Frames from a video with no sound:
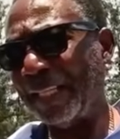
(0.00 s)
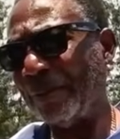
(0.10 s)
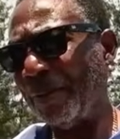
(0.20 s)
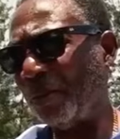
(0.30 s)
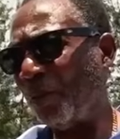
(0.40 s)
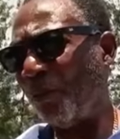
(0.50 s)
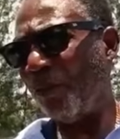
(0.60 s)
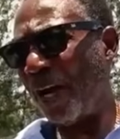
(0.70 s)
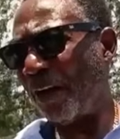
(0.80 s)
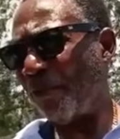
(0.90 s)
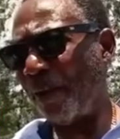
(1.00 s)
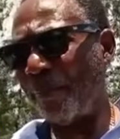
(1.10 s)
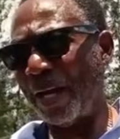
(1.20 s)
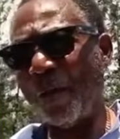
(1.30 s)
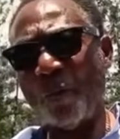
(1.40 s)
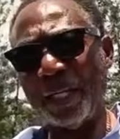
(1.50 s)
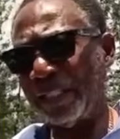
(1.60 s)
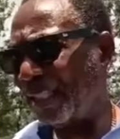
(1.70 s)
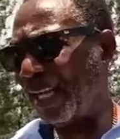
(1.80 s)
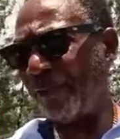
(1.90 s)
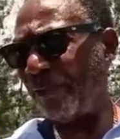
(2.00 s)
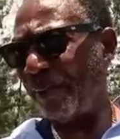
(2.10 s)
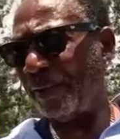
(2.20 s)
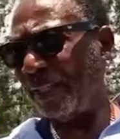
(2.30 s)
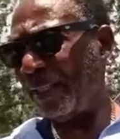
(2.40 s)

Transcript: it'd be mm. too far from my whole entire family.